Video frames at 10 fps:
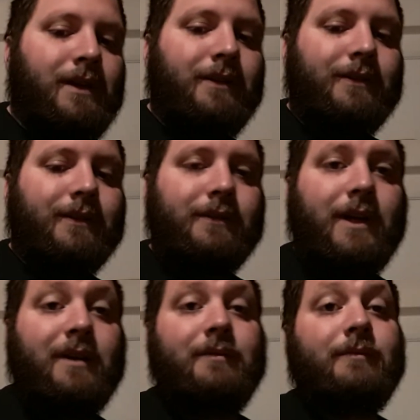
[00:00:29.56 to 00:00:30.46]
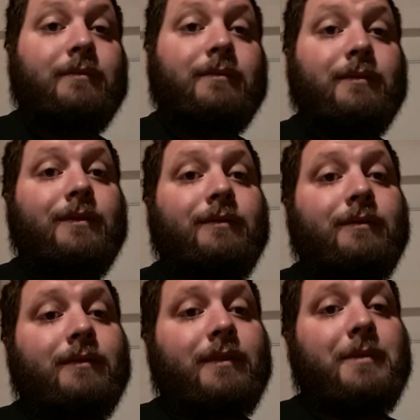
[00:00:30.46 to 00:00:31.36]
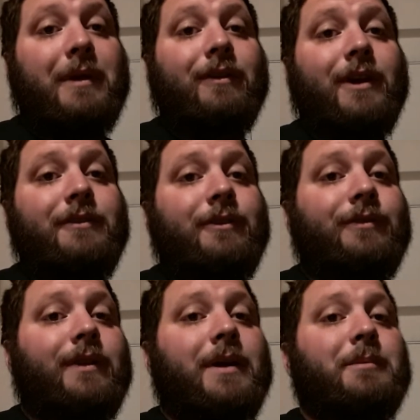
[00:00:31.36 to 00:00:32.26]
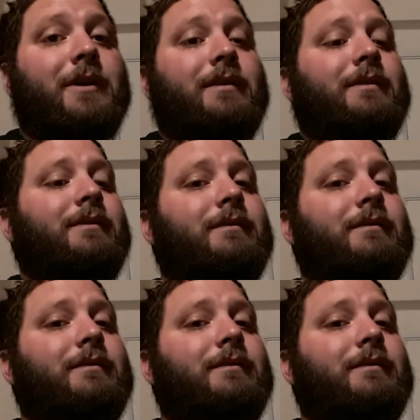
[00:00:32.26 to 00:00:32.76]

So yeah, you can make a lot of juice for $9.